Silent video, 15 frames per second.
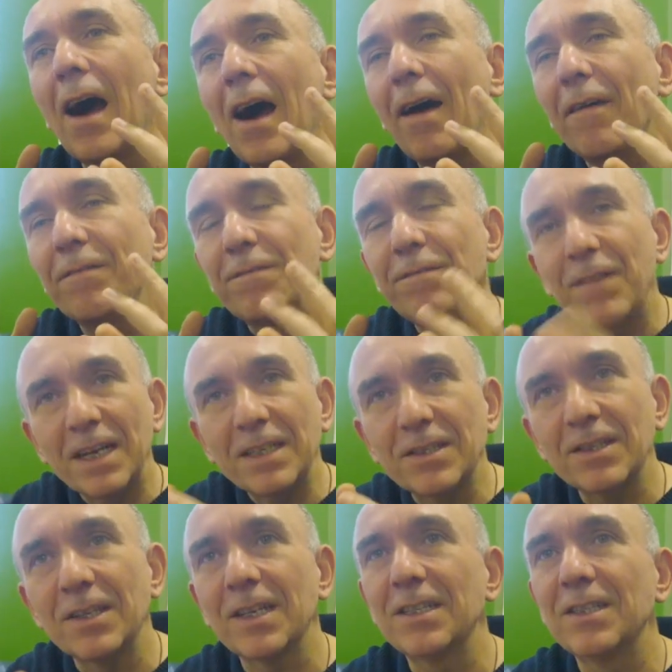are
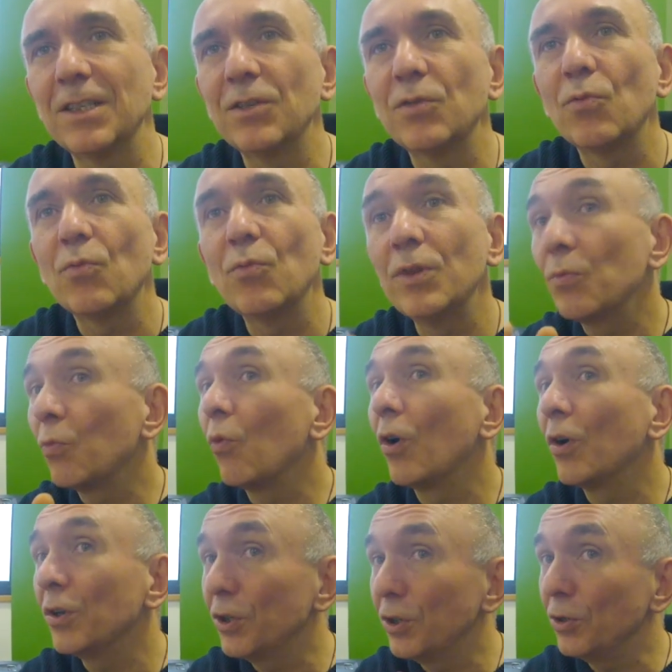fascinated with what
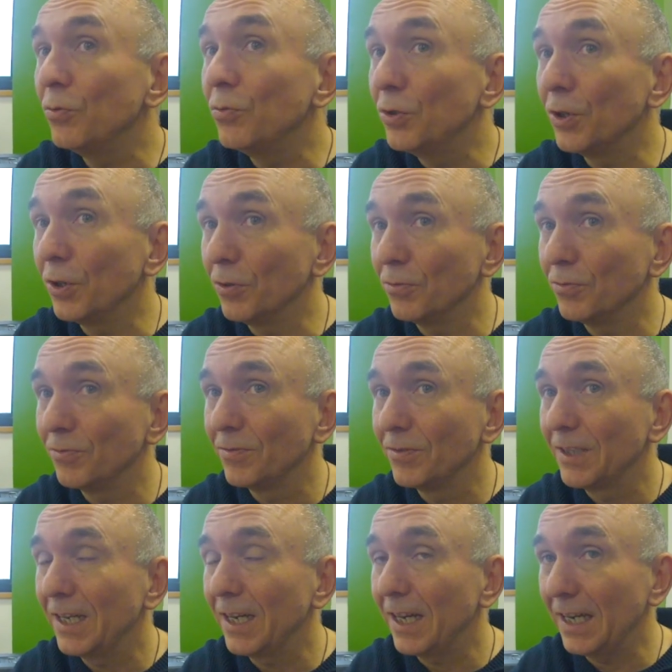you do
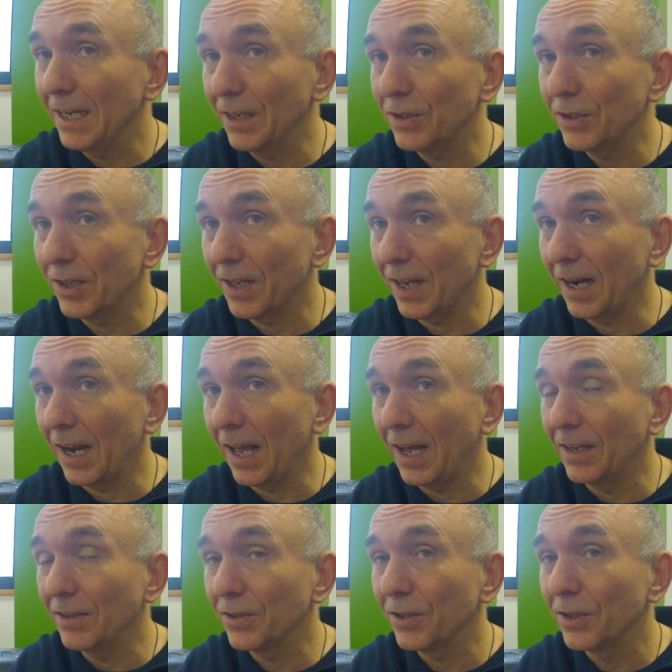to their
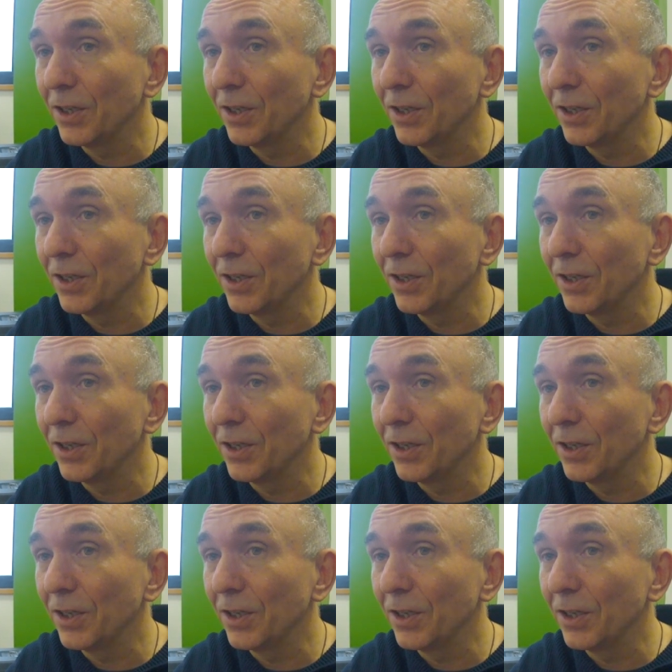land.